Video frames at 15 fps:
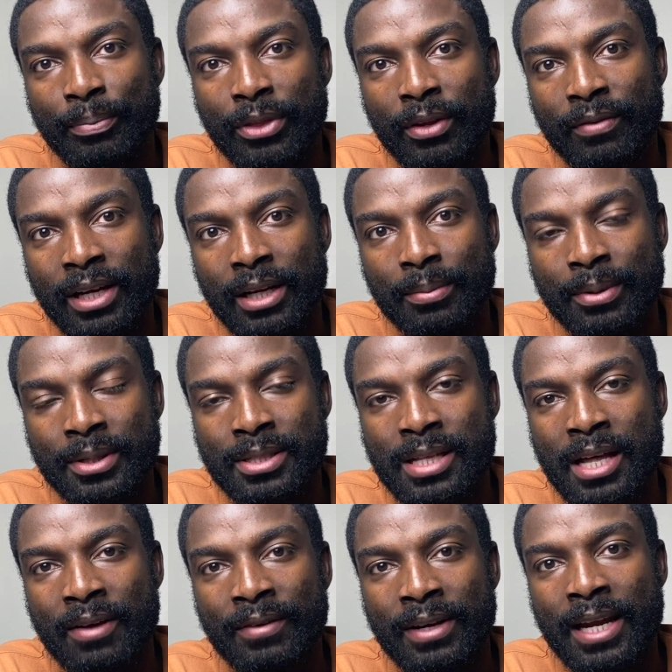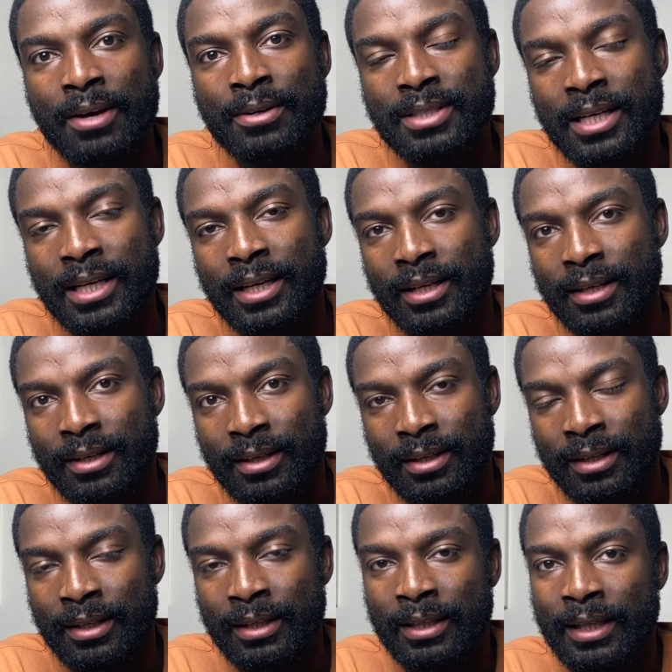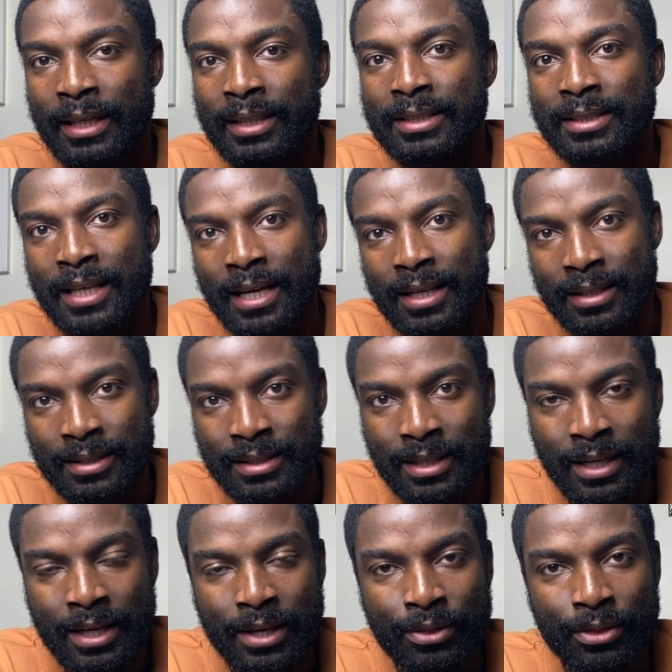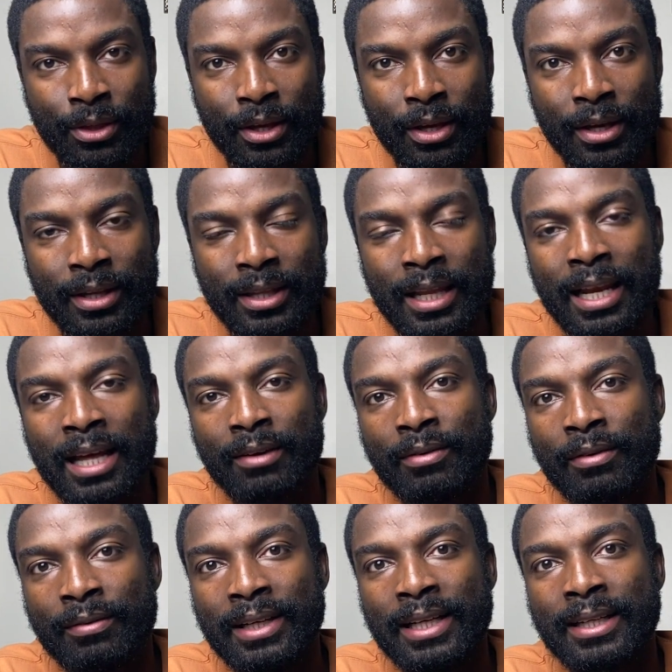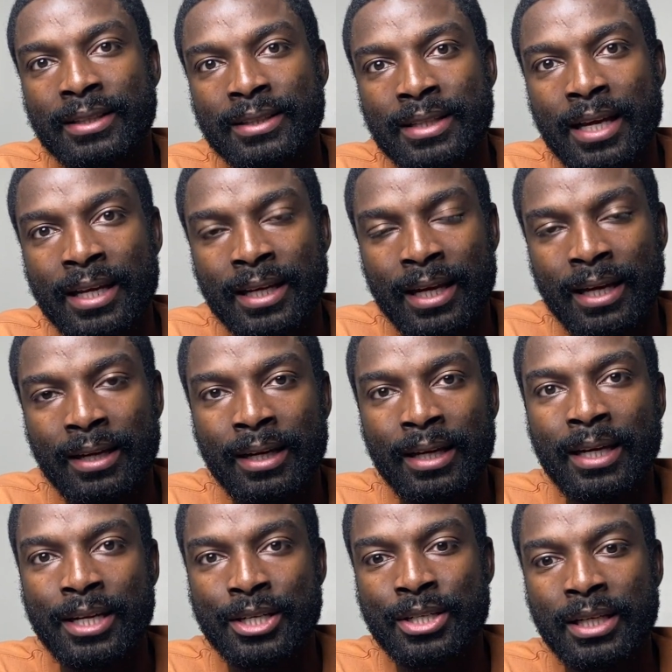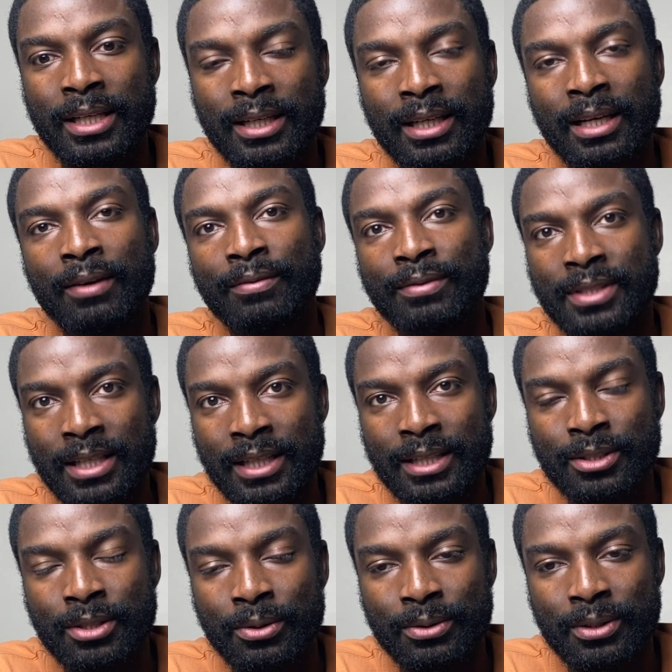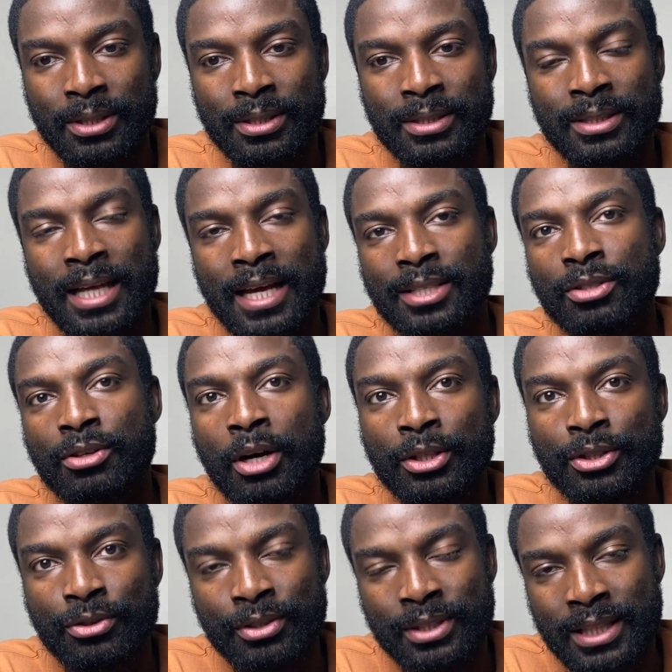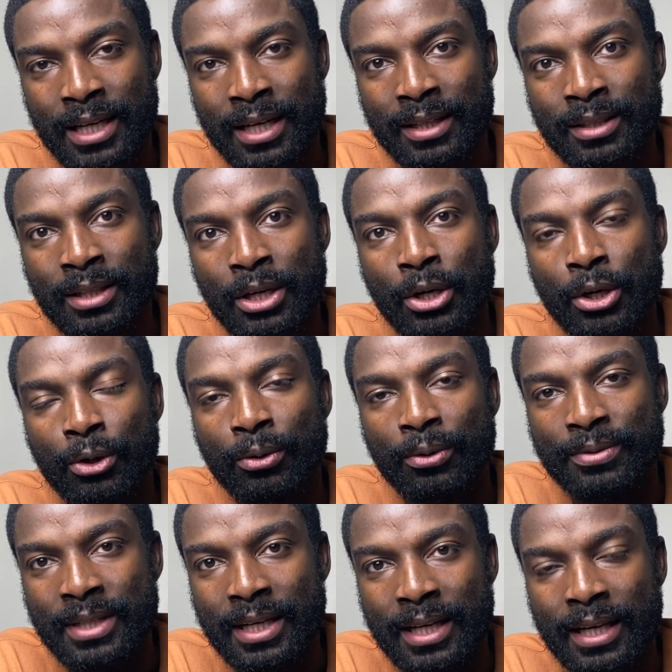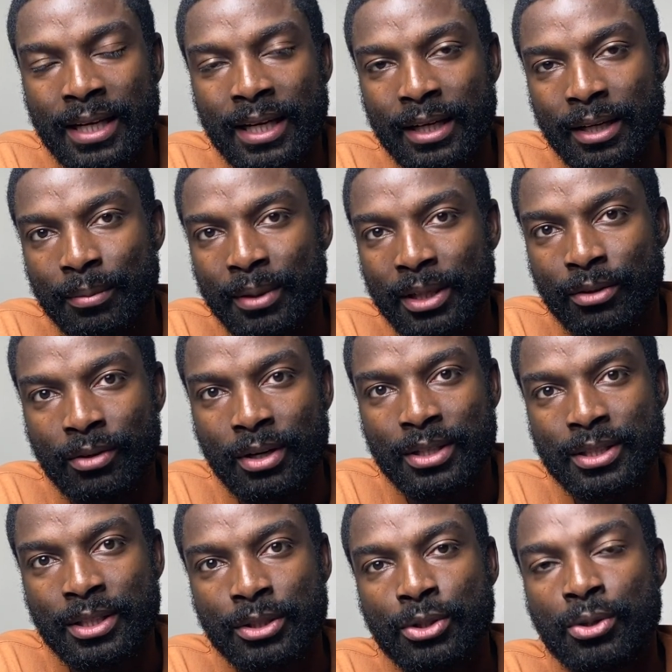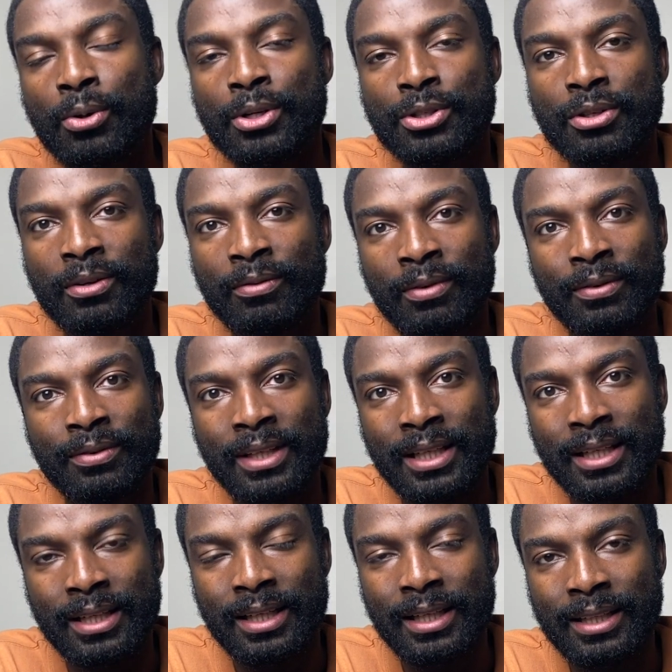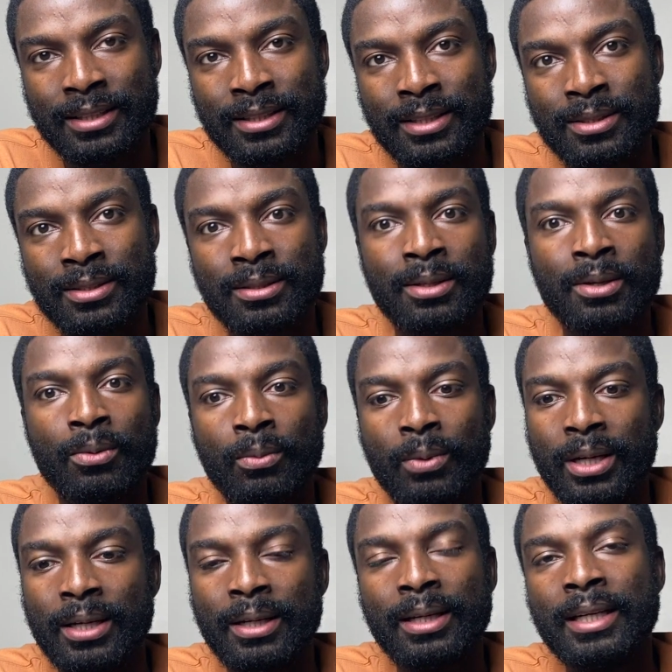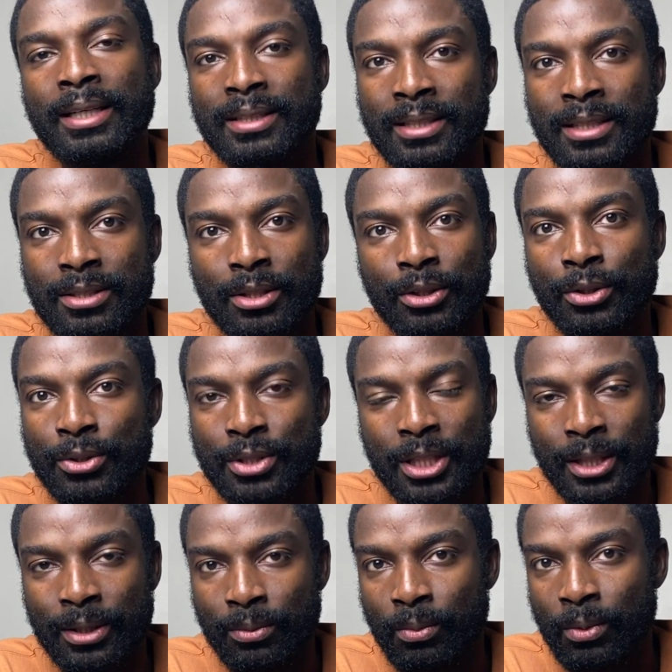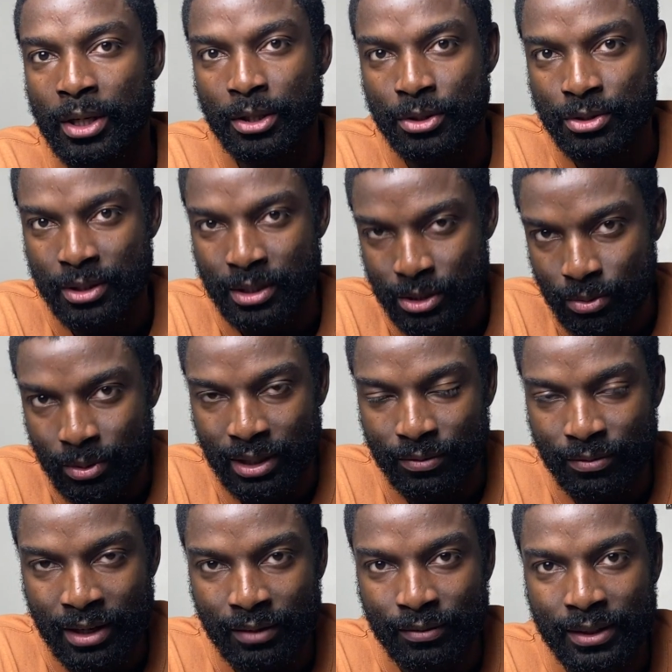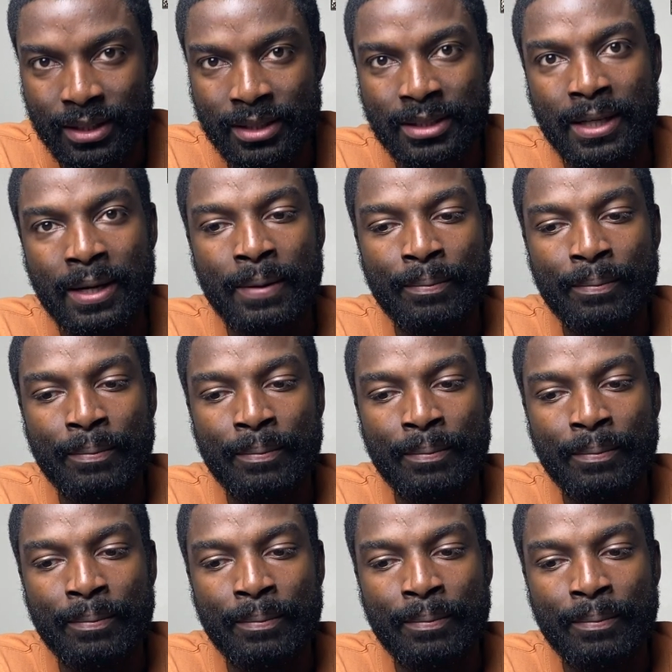developers that have announced that they're going to extend the length of lease that they initially give to leaseholders. That's Countryside, who have said that they're going to be granting 250-year leases when leases are usually 125 years,